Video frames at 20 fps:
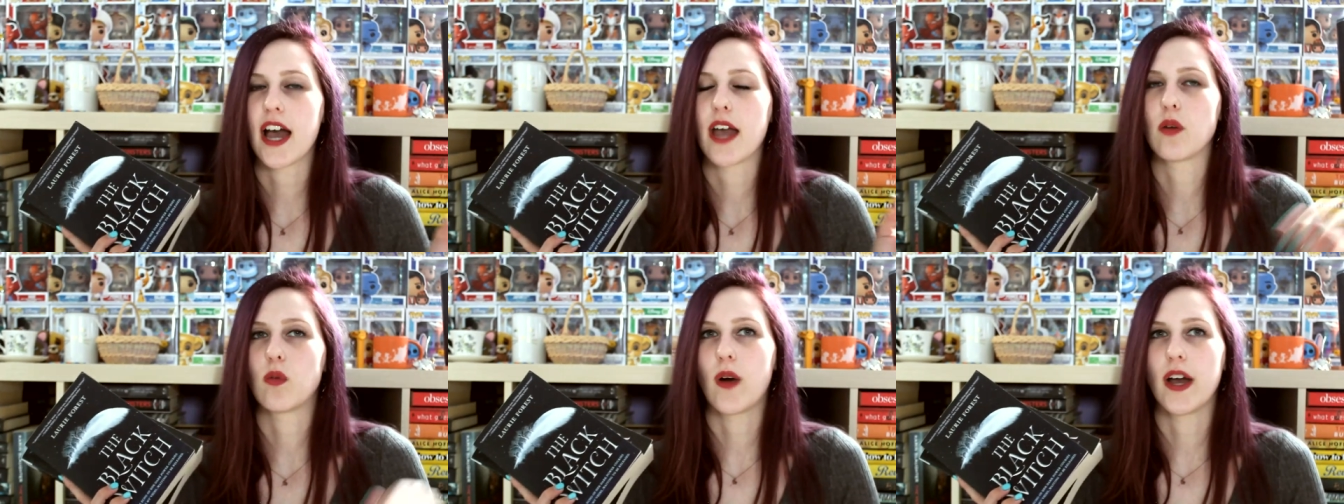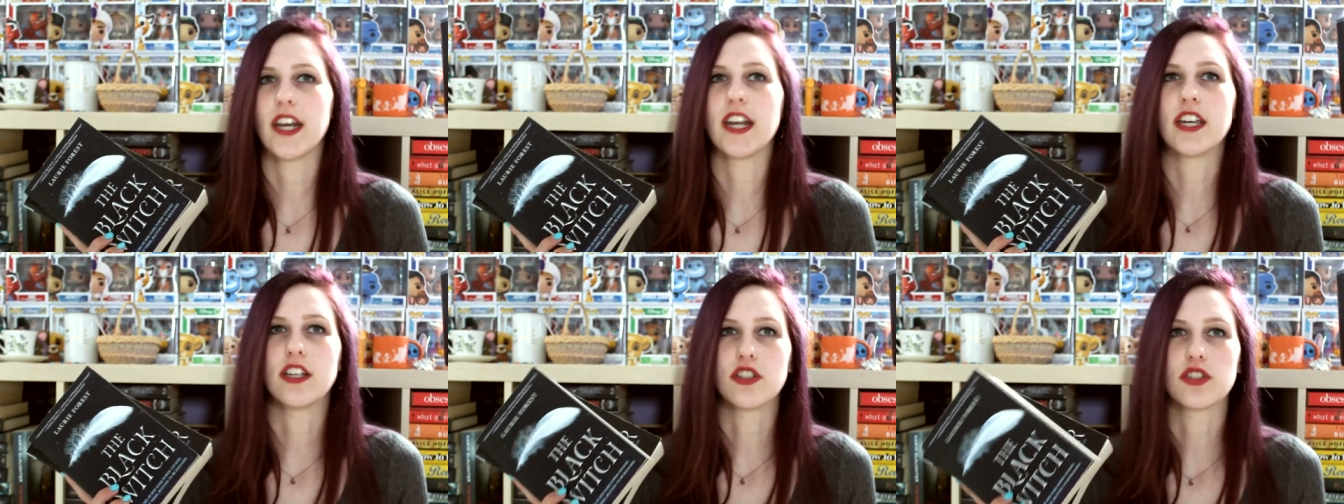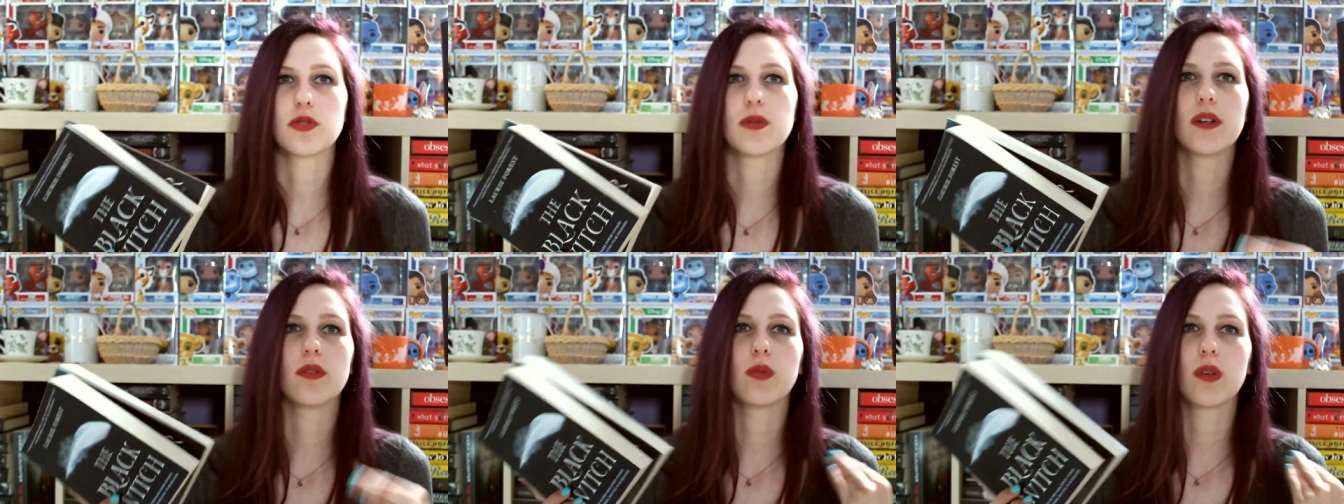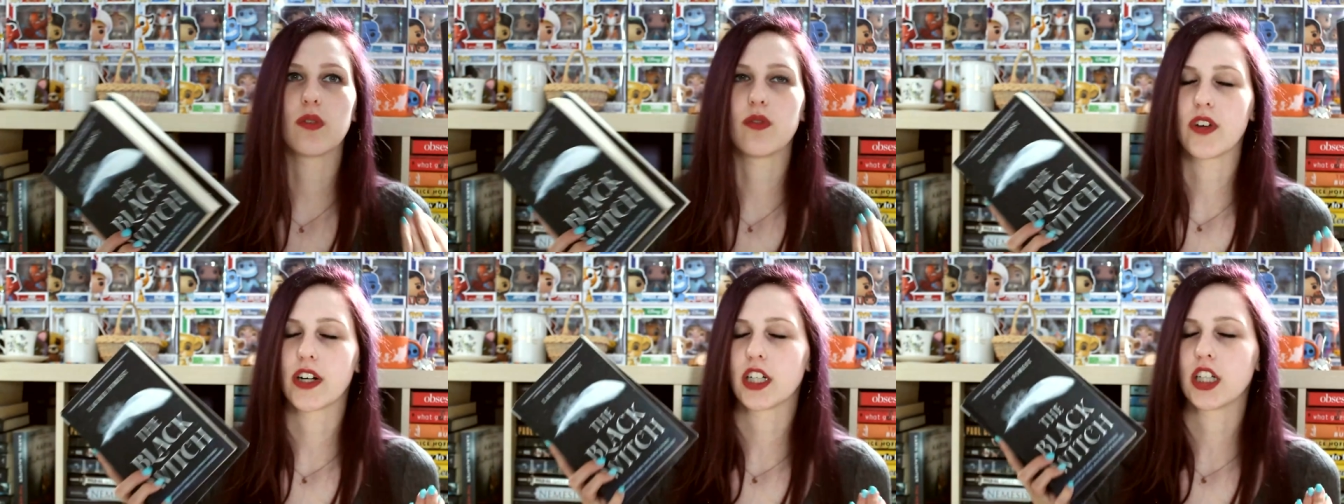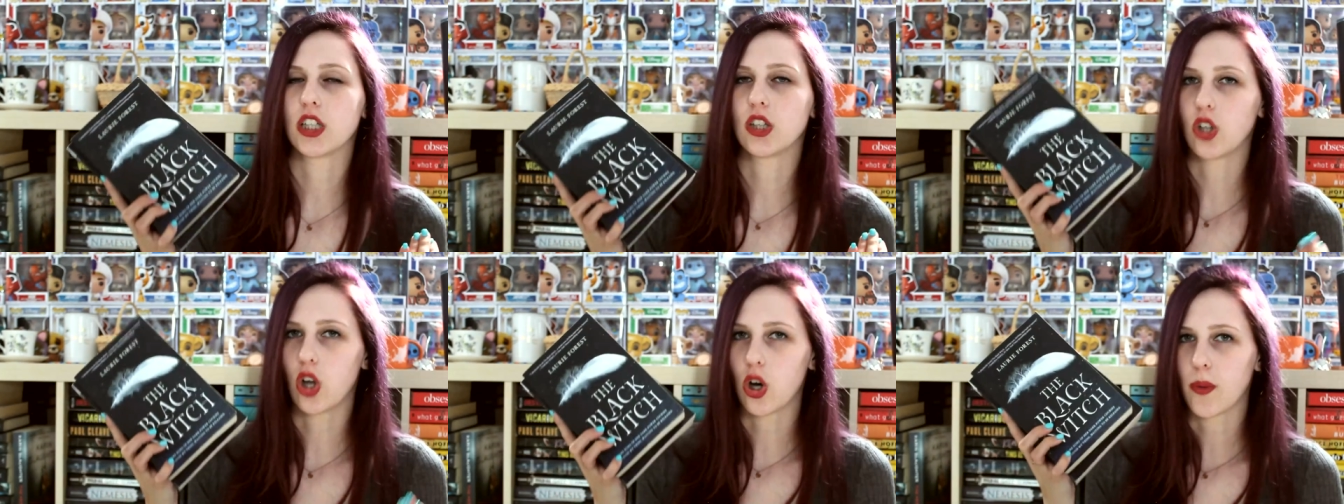I went into it with
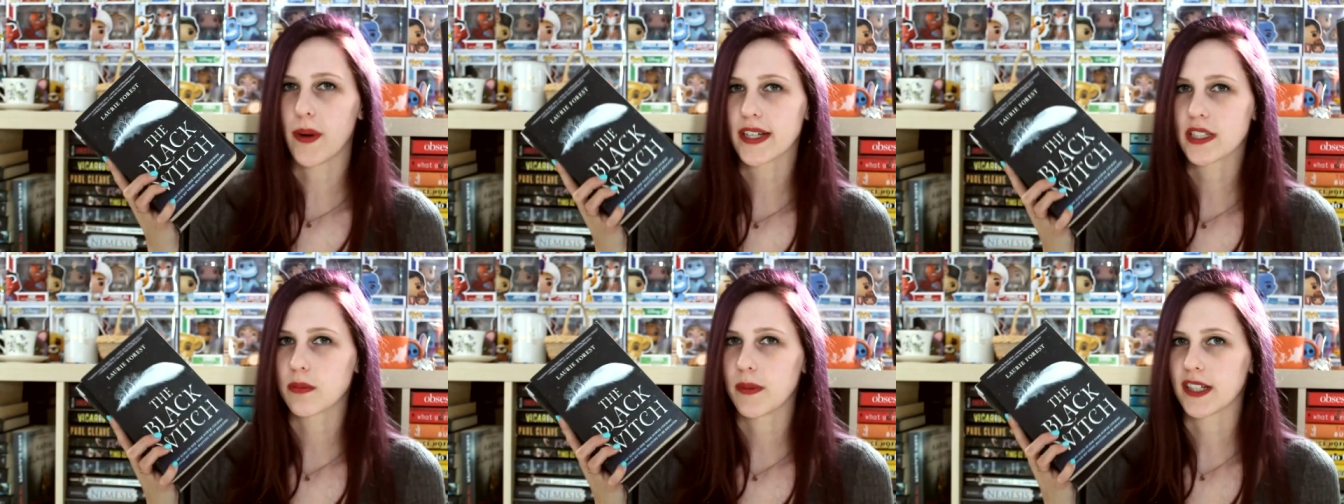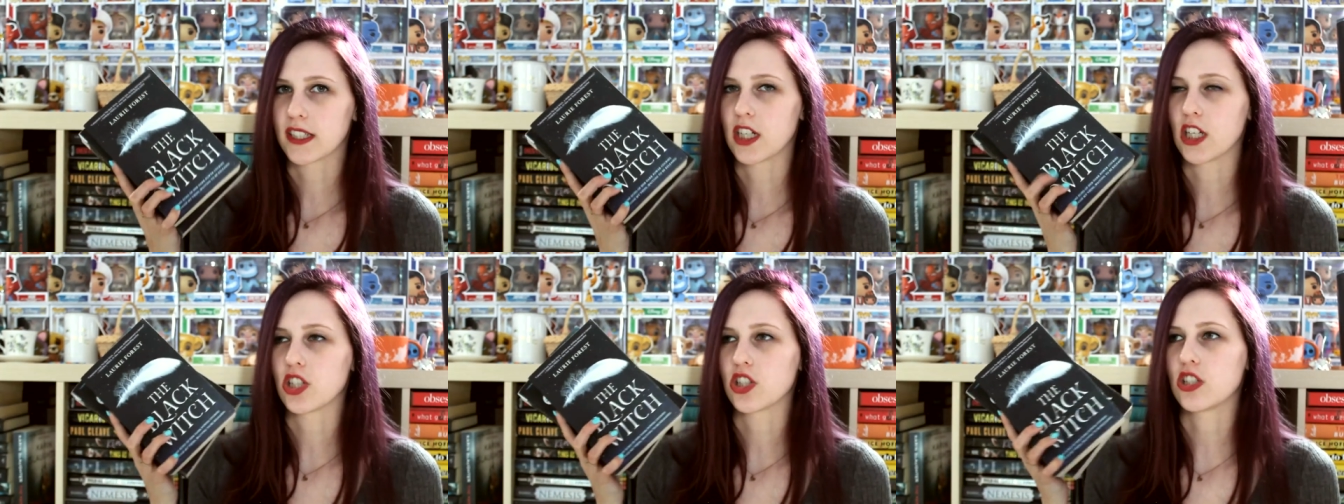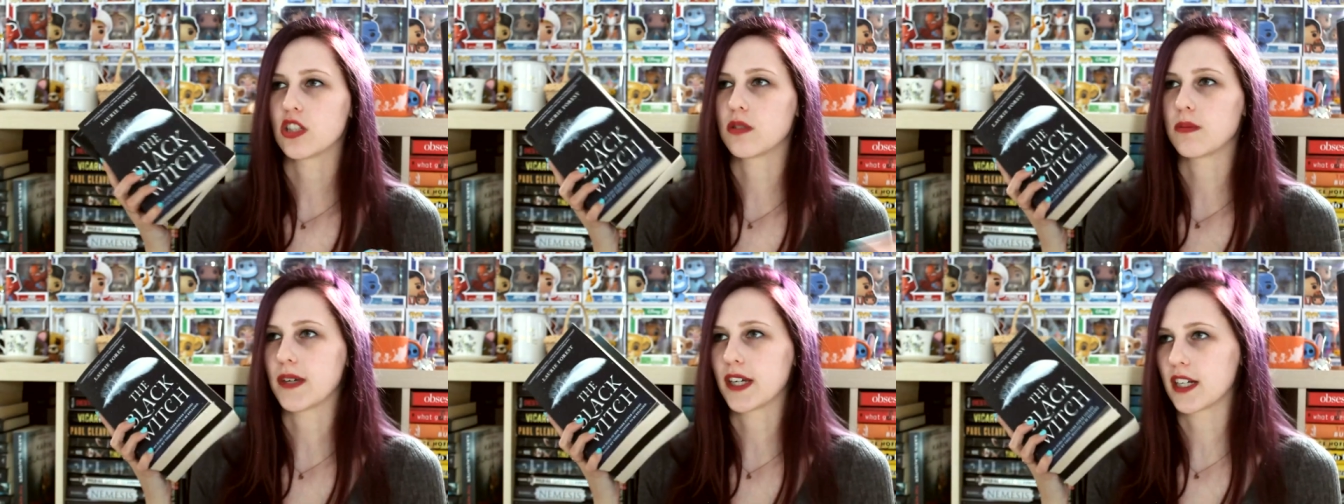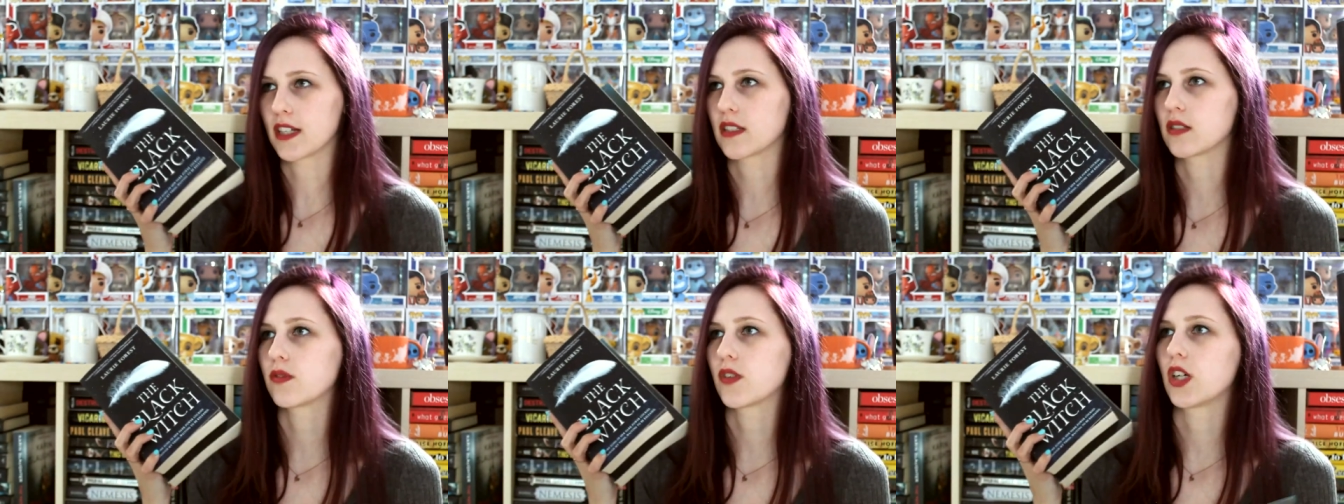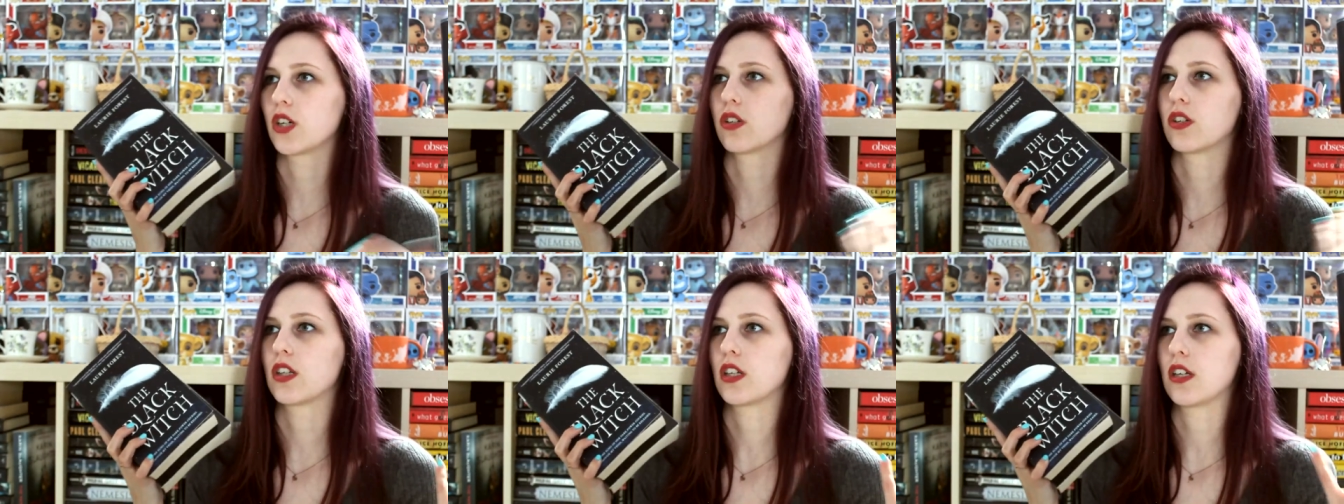very low expectations because of
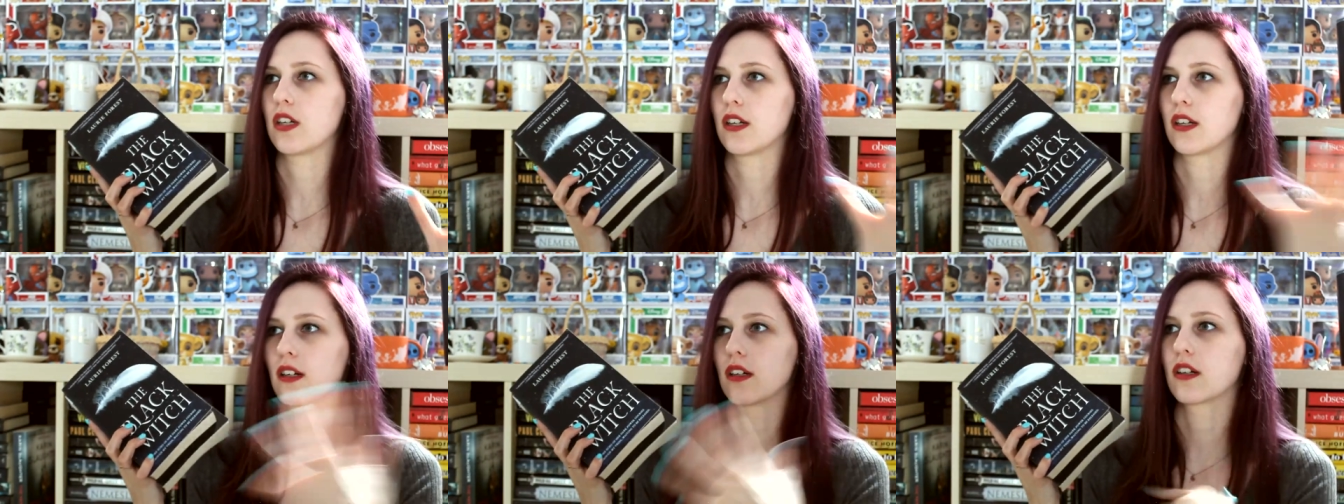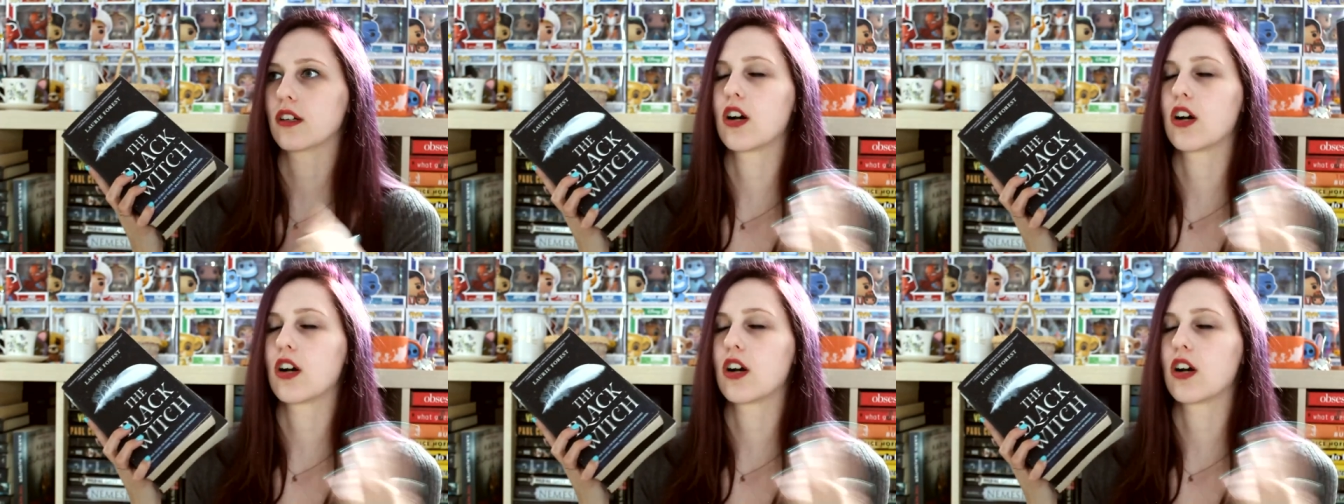all the